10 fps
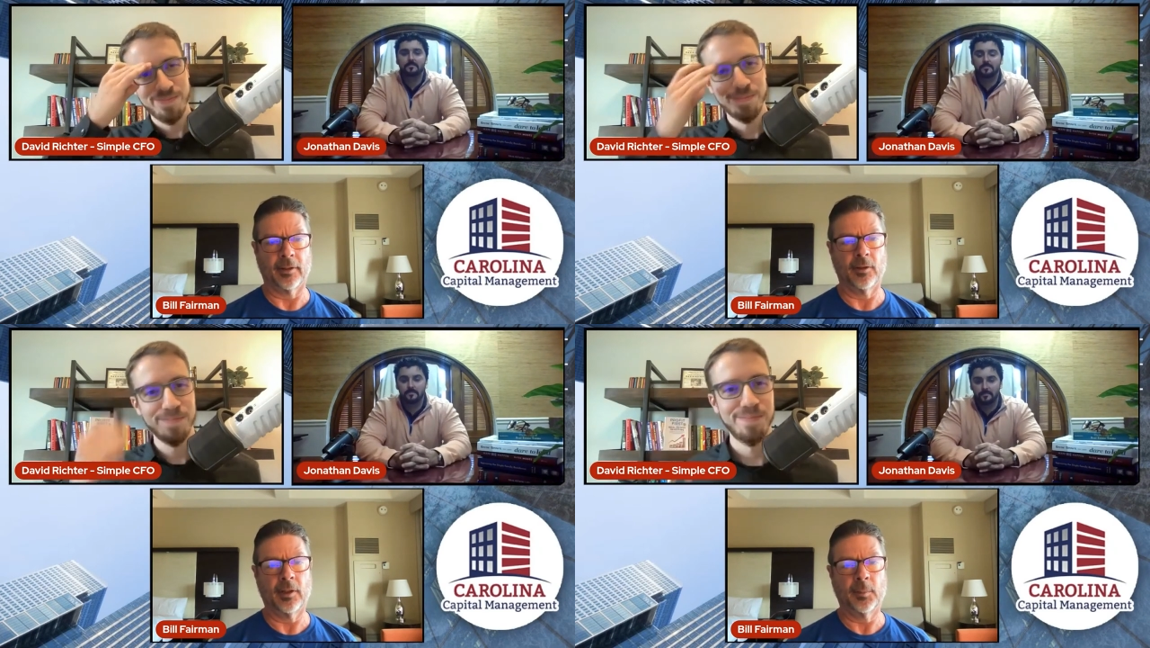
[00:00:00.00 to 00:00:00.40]

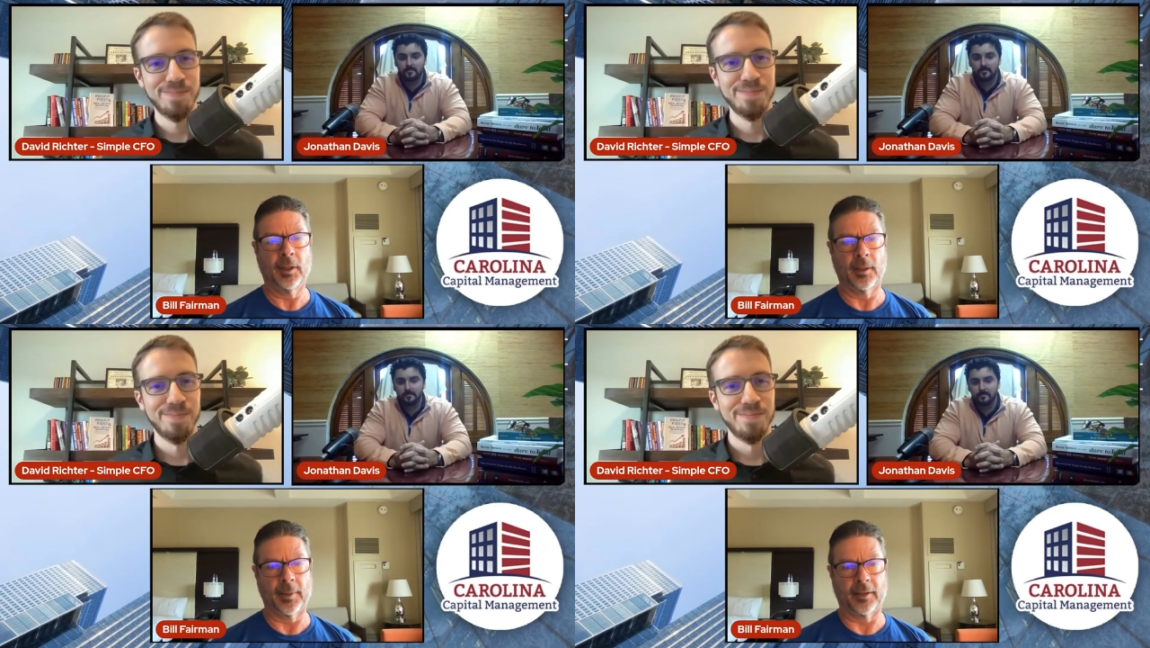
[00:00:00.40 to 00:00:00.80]
Speaker 1: You need to
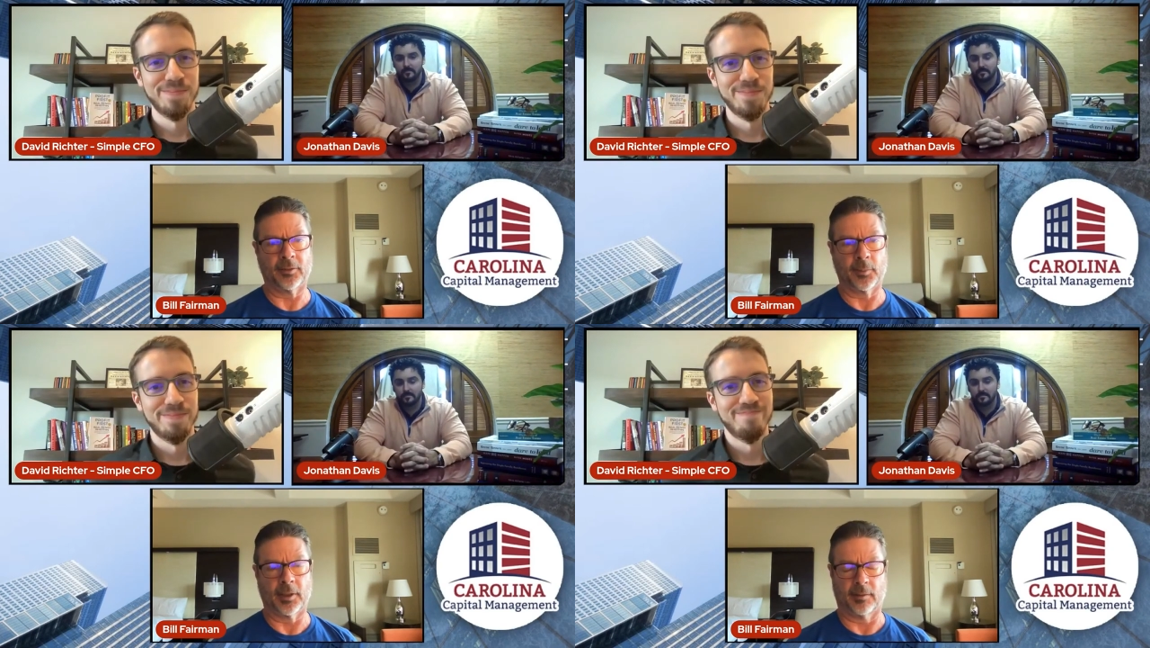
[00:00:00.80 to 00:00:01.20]
be in a
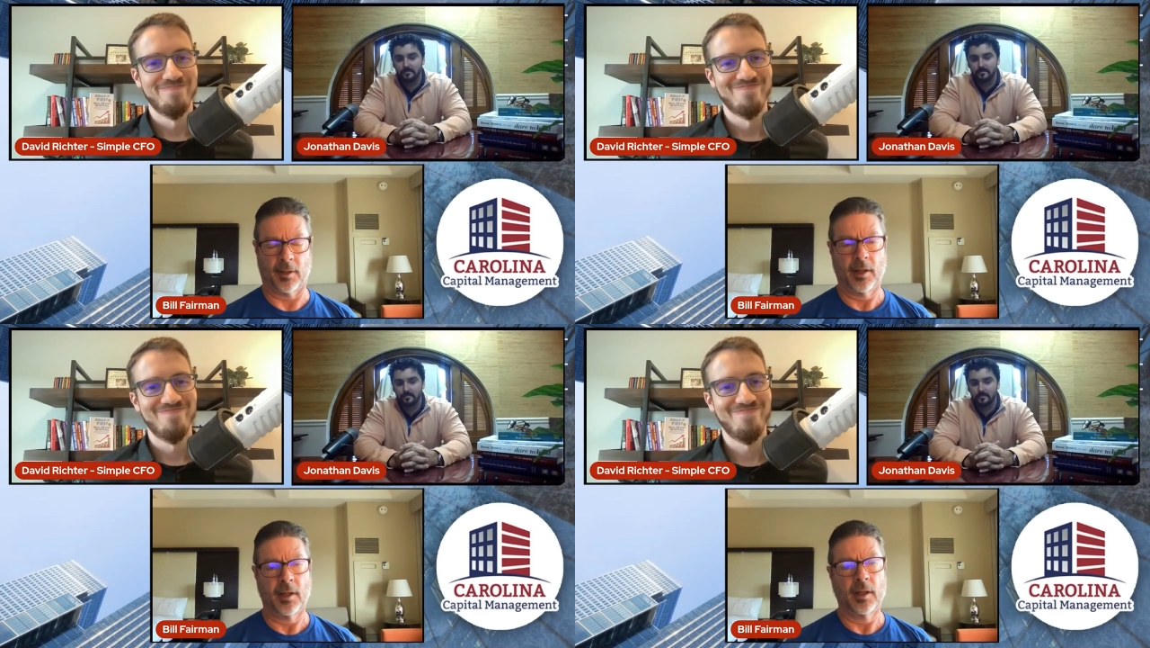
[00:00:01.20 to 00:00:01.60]
mastermind,
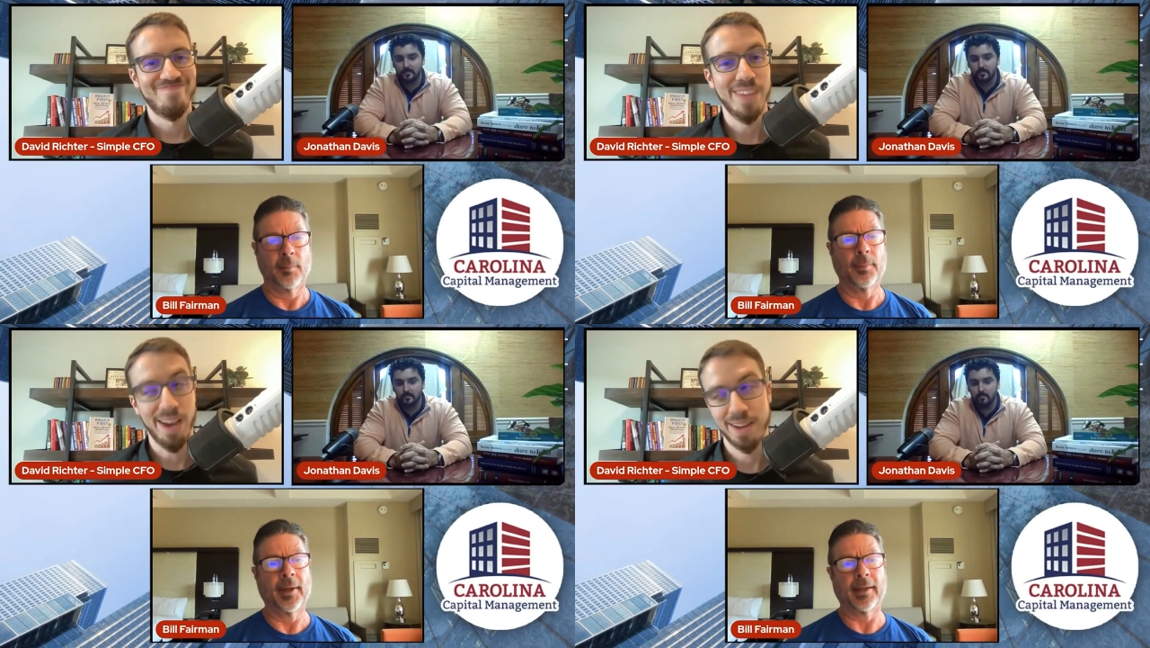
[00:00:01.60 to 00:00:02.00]

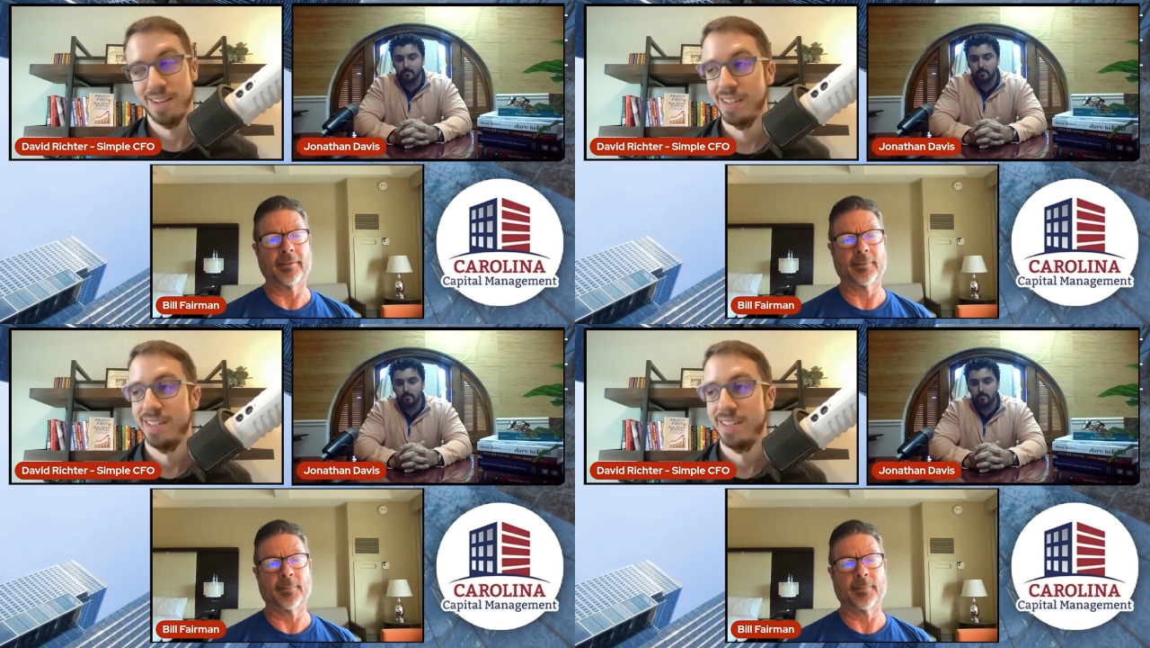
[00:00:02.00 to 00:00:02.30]
yeah. but